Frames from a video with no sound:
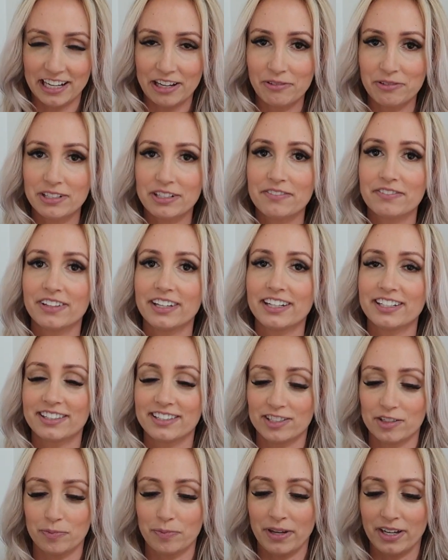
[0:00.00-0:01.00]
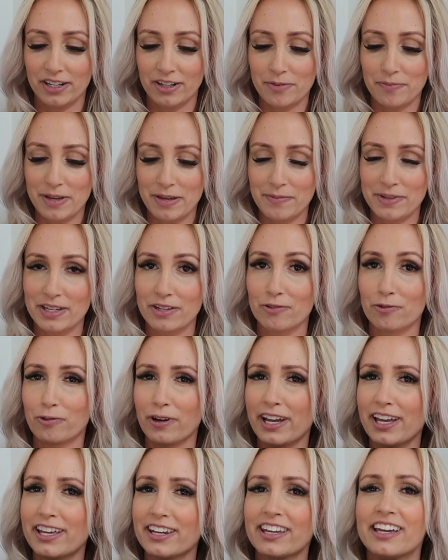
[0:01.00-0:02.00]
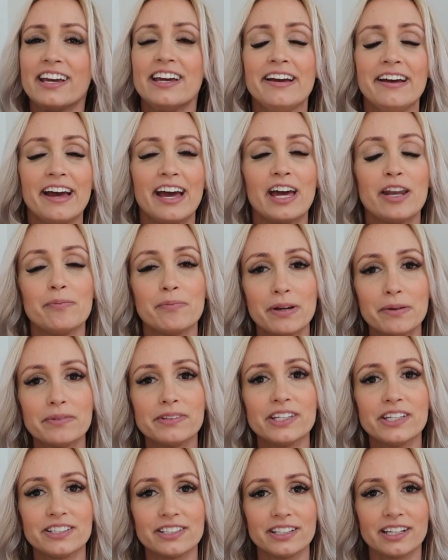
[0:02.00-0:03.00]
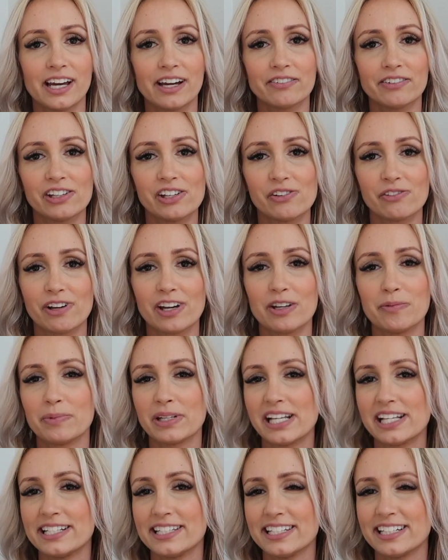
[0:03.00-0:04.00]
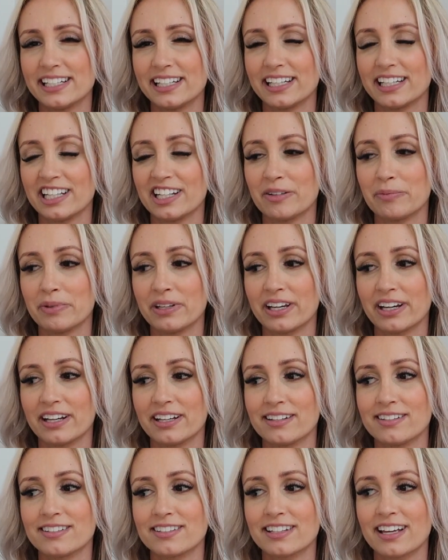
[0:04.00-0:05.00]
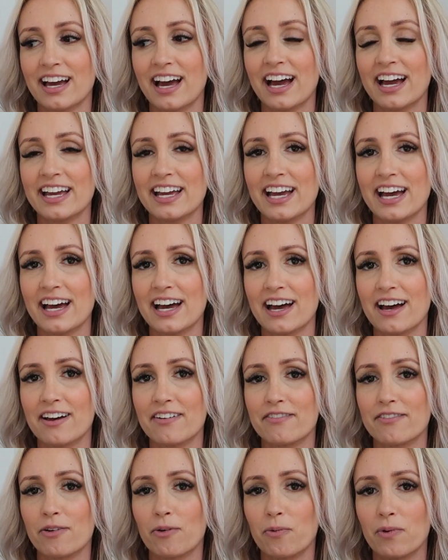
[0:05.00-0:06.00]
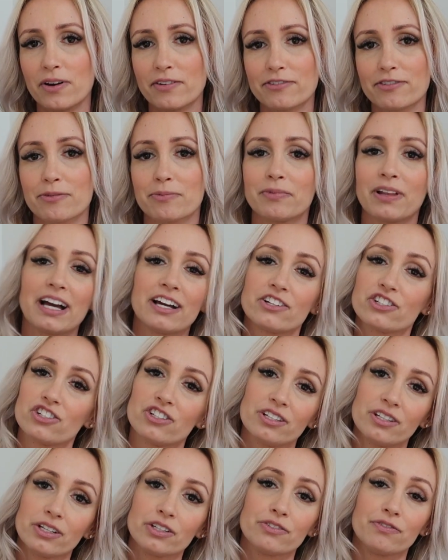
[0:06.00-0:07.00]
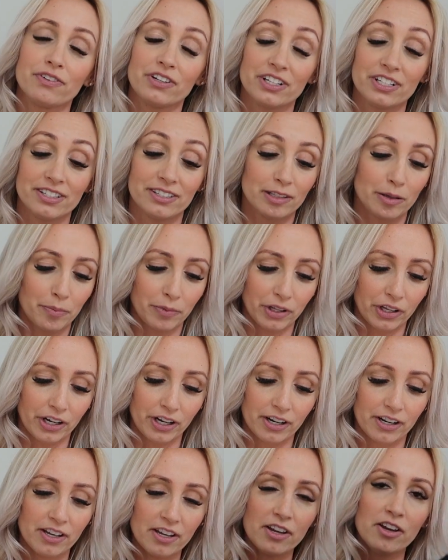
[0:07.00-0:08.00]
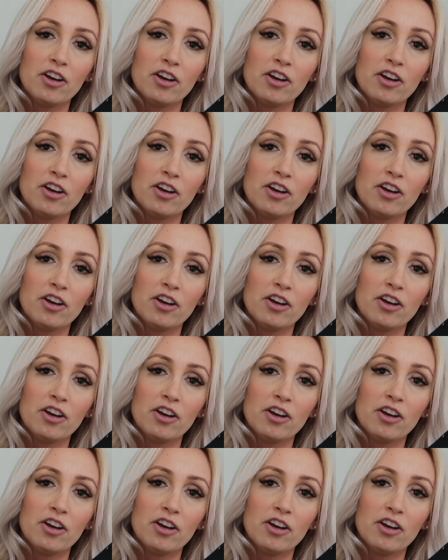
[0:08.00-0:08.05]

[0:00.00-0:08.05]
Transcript: I would have liked this better maybe in red. And maybe they did have it in red, but I didn't get it because I have one from last year that's very similar.